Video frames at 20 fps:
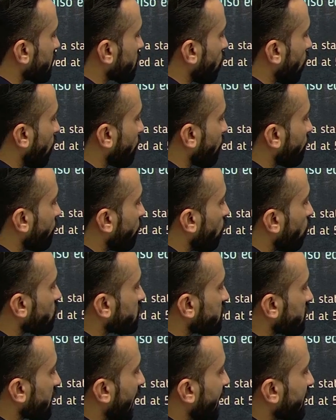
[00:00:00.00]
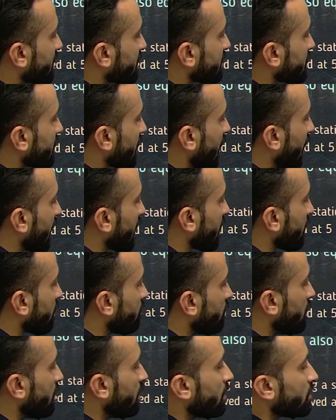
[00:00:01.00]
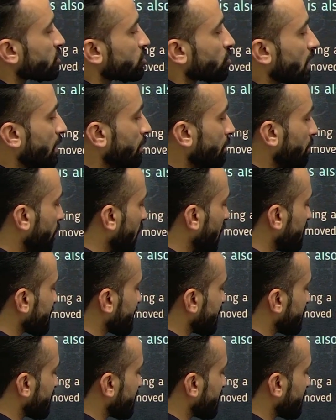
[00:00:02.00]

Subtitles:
of force and time. So impulse is